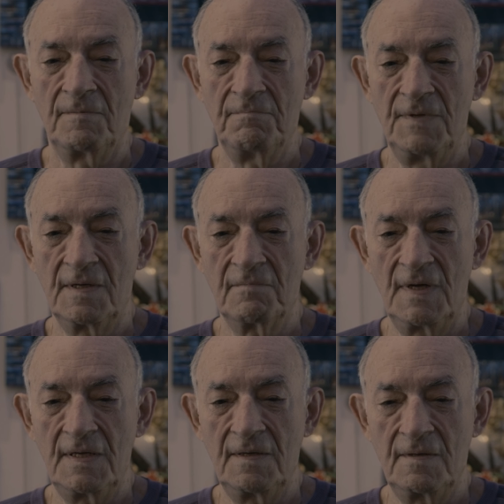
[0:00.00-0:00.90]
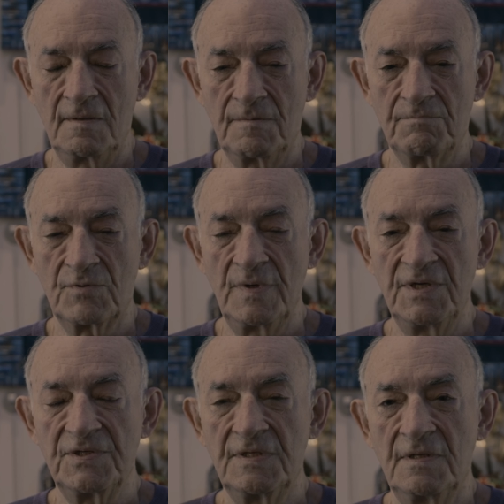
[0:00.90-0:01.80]
being made a
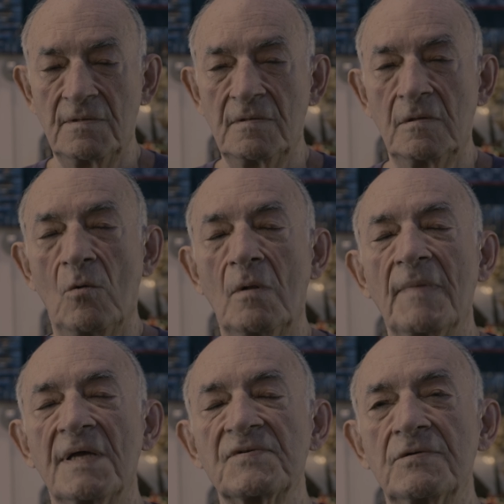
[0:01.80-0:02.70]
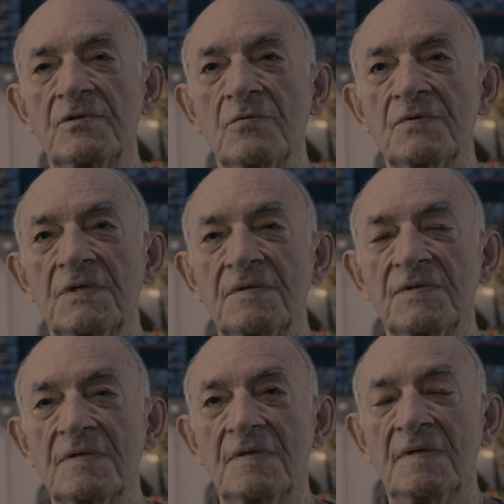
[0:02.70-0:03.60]
priest in Lowell,
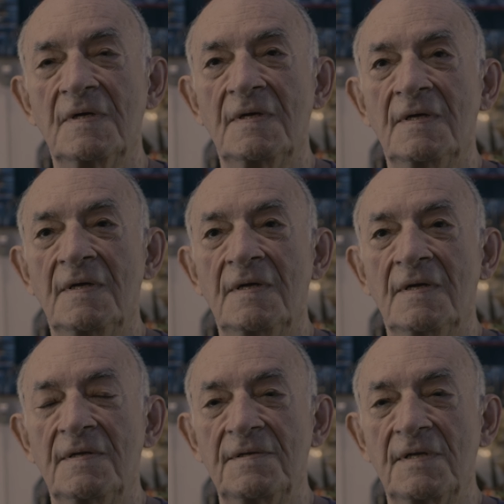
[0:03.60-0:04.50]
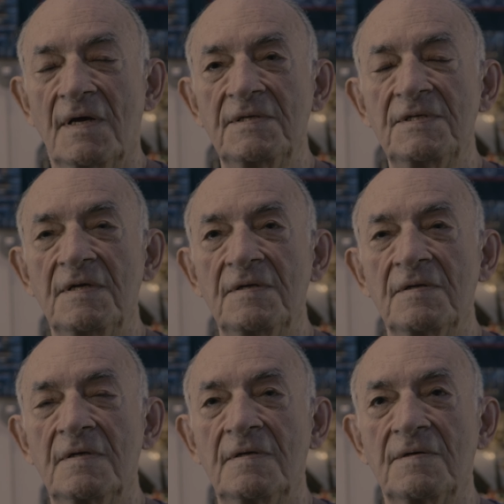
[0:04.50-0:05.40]
Massachusetts, in
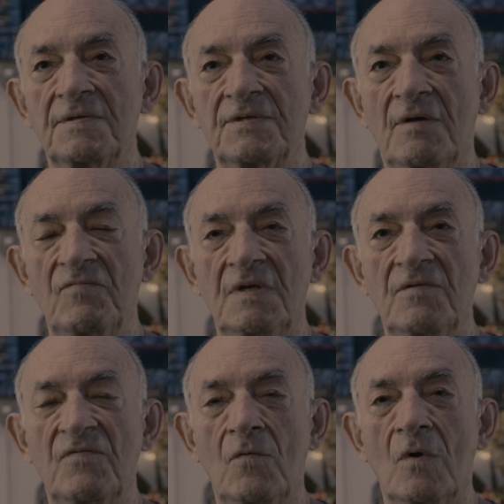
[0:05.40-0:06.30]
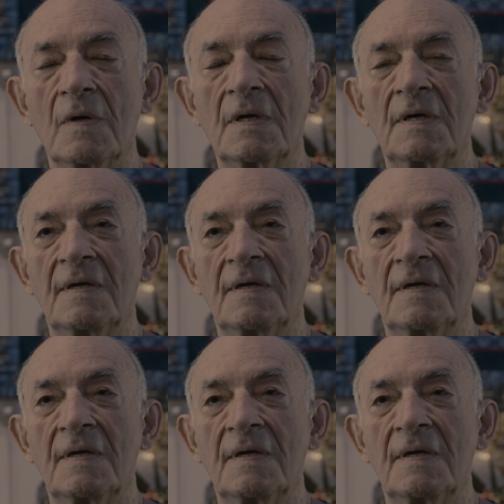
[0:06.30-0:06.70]
1974.